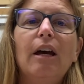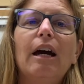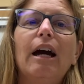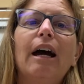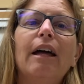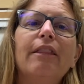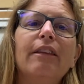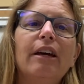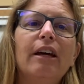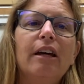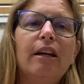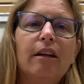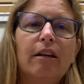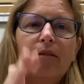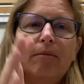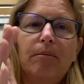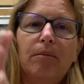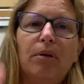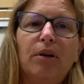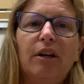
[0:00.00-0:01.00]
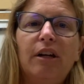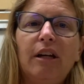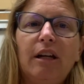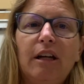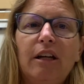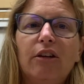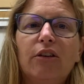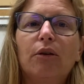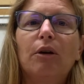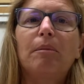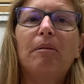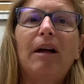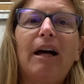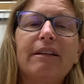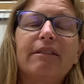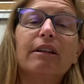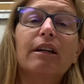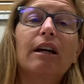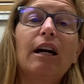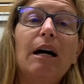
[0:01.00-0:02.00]
And then put it into a
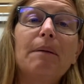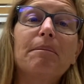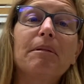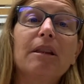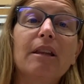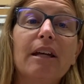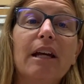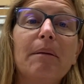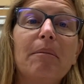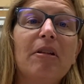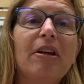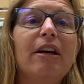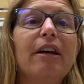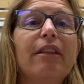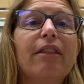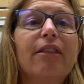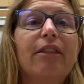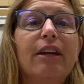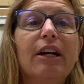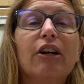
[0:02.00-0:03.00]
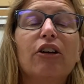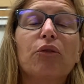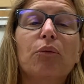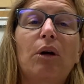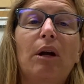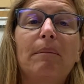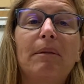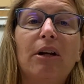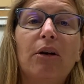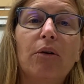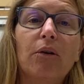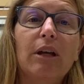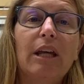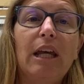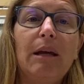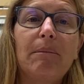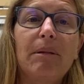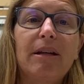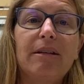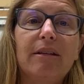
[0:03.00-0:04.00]
plastic cup, label it. There's what I'm going to
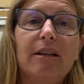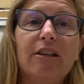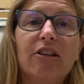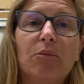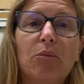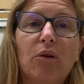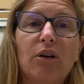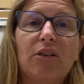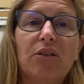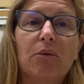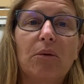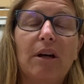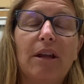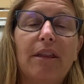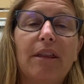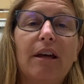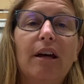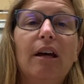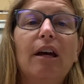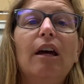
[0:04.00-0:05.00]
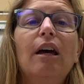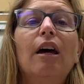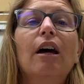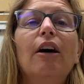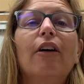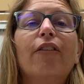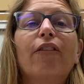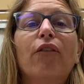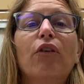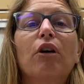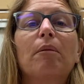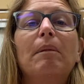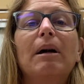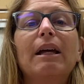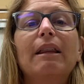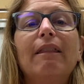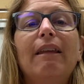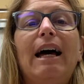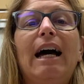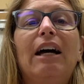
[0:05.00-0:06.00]
keep my seeds moist with. For my
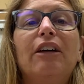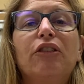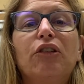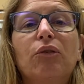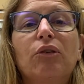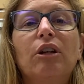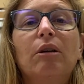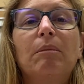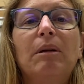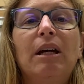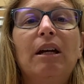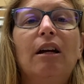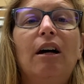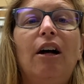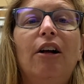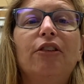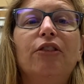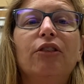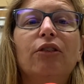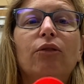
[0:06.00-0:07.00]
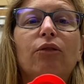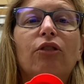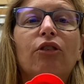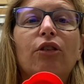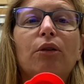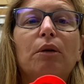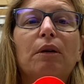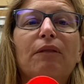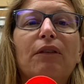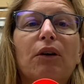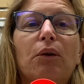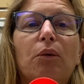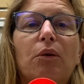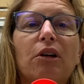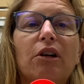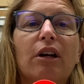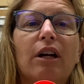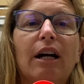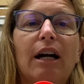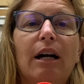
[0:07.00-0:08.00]
last treatment, I'll do 2 of the
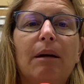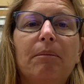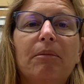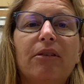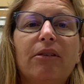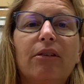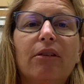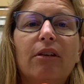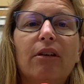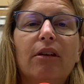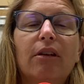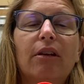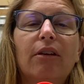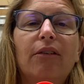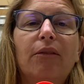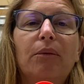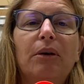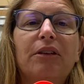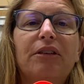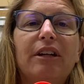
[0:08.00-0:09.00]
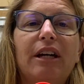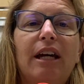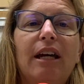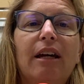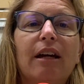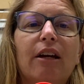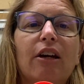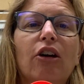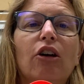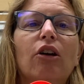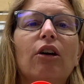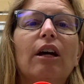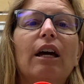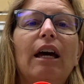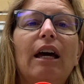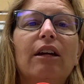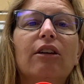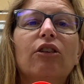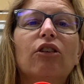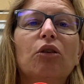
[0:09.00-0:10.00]
quarter cups with Diet Coke
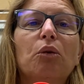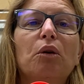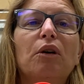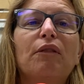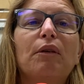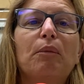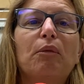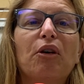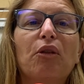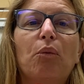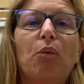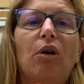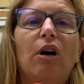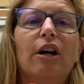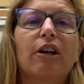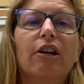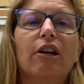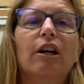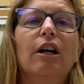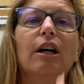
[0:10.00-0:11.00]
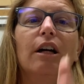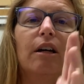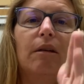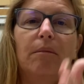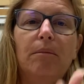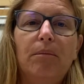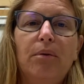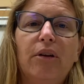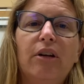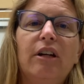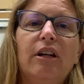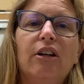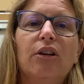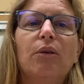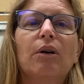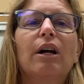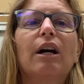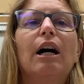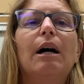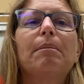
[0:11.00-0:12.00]
and 2 of them with water. Put it into
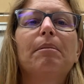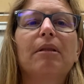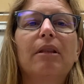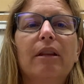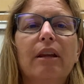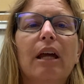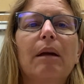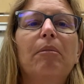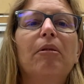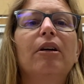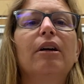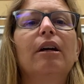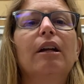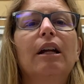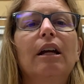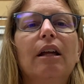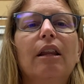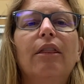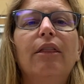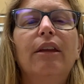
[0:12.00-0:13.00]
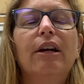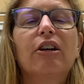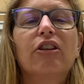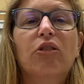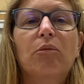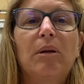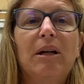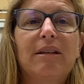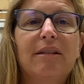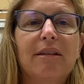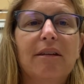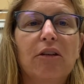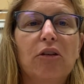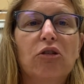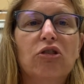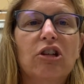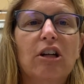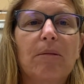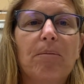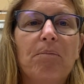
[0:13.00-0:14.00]
a cup, label it. There's my
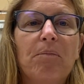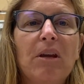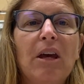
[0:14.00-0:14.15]
solution.